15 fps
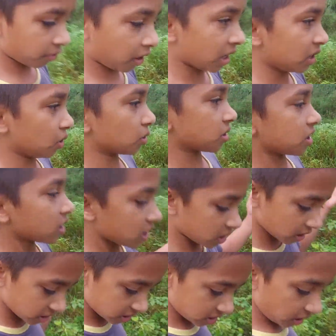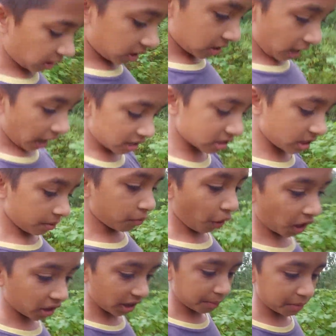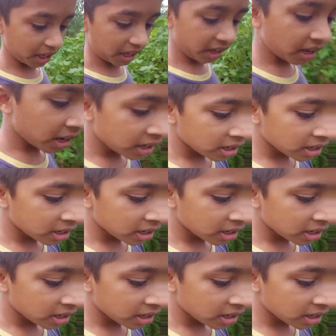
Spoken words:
friend knows Hindi, just ask him what I'm doing.